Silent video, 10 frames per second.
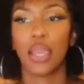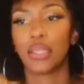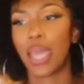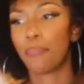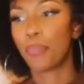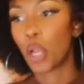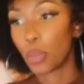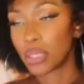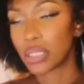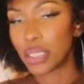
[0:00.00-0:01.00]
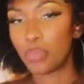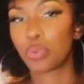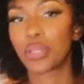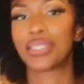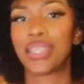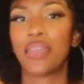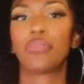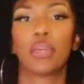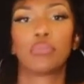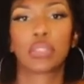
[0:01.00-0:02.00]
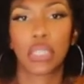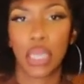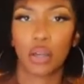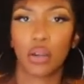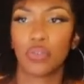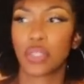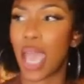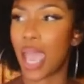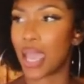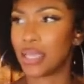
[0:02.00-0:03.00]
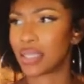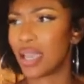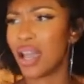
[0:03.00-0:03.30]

that purposely present themselves as